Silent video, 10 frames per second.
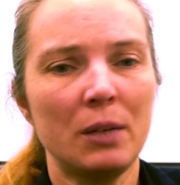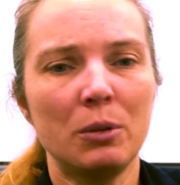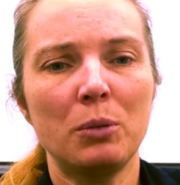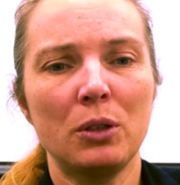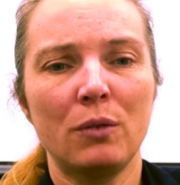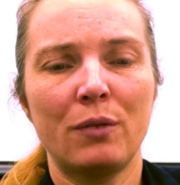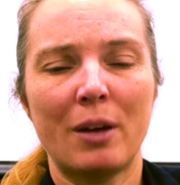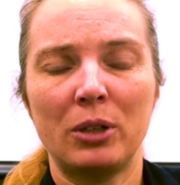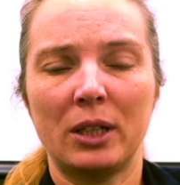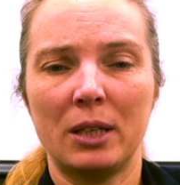he would put a
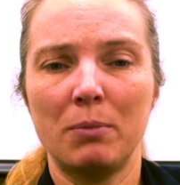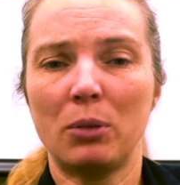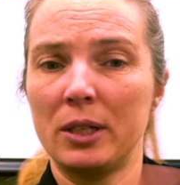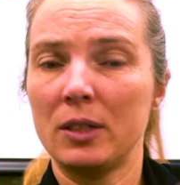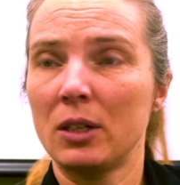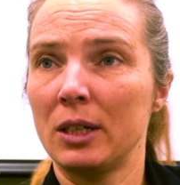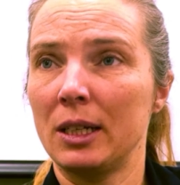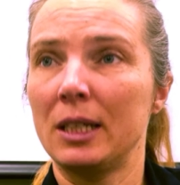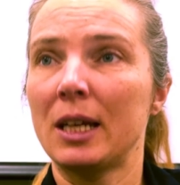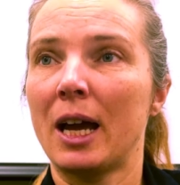fabric in polyester and
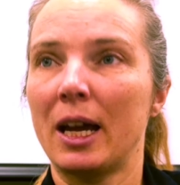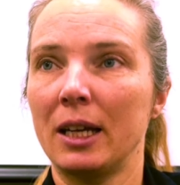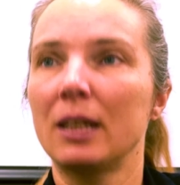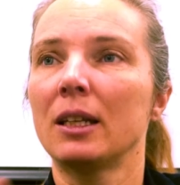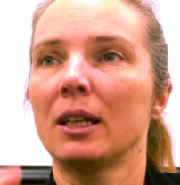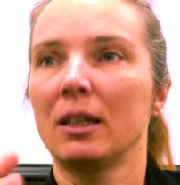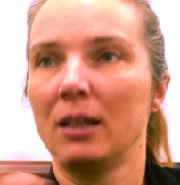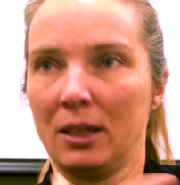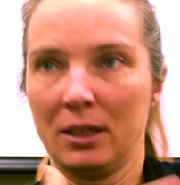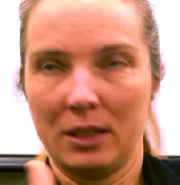let it hang, and then
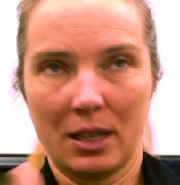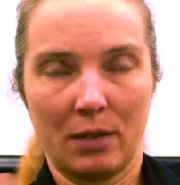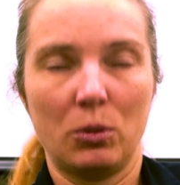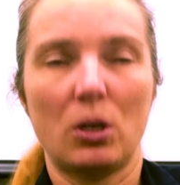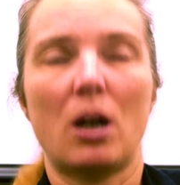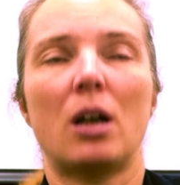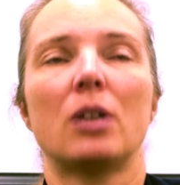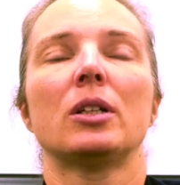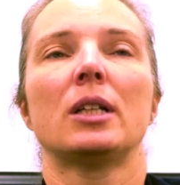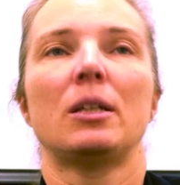that would
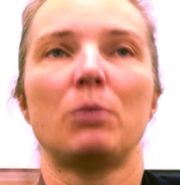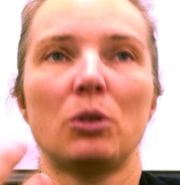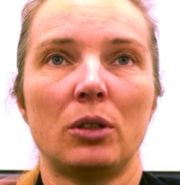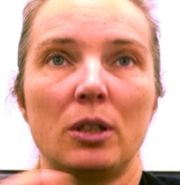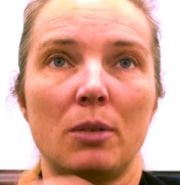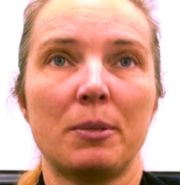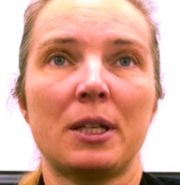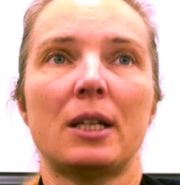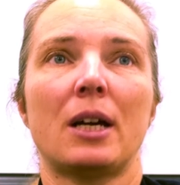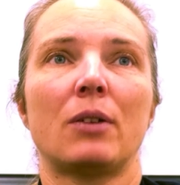harden and he would turn it
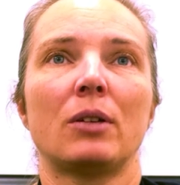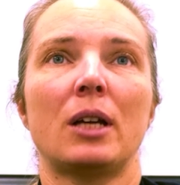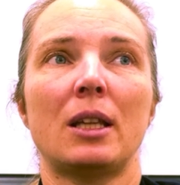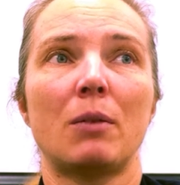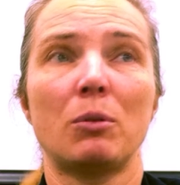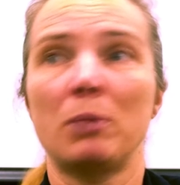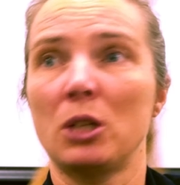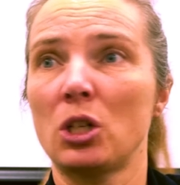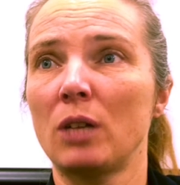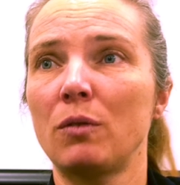upside down, and that would be
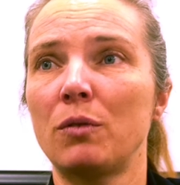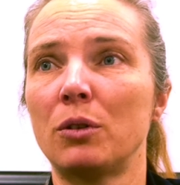a shell